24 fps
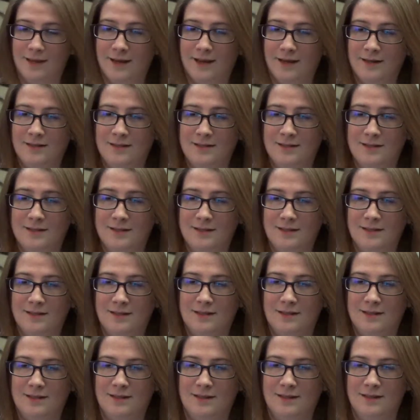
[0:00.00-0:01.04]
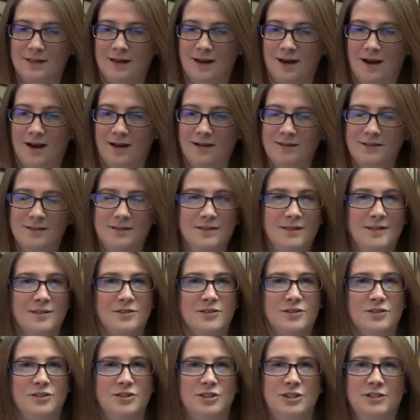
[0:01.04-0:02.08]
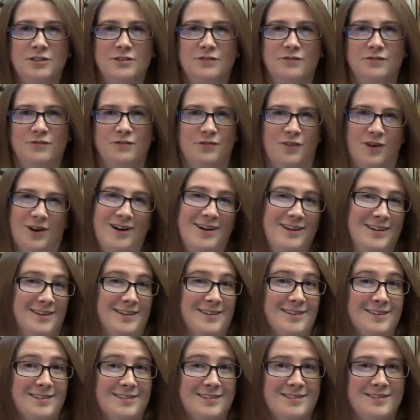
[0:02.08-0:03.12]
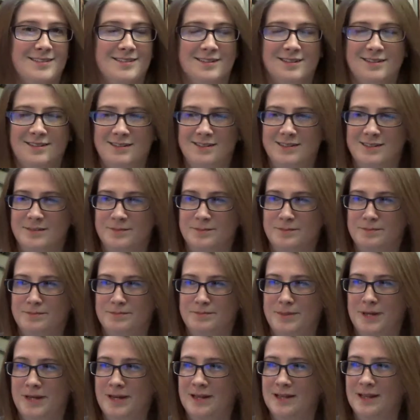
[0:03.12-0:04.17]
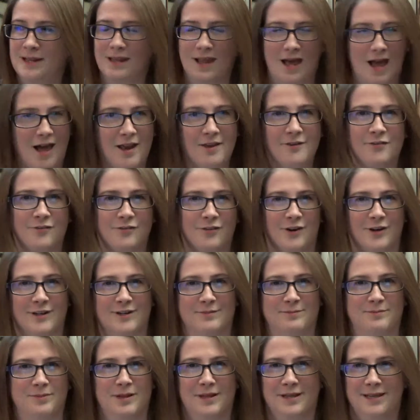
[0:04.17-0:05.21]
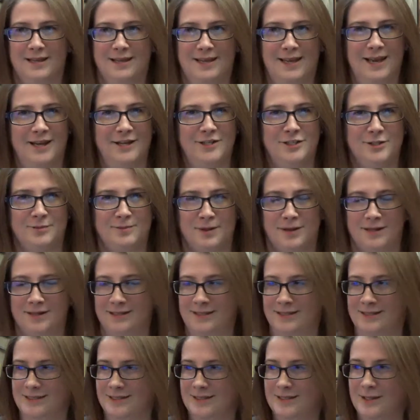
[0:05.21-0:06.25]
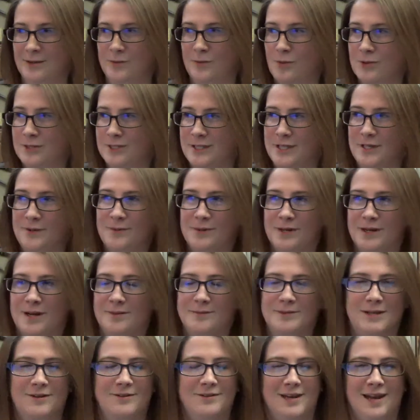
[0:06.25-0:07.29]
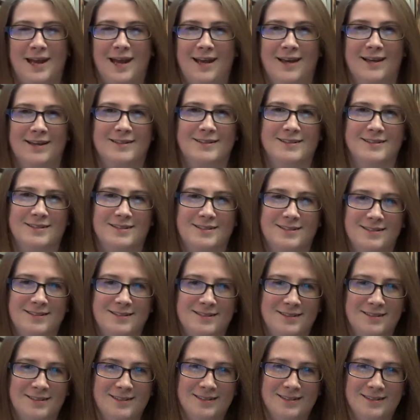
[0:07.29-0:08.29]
And honestly, it's just fun. It's been a lot of fun playing catch-up on these and then seeing what comes out next.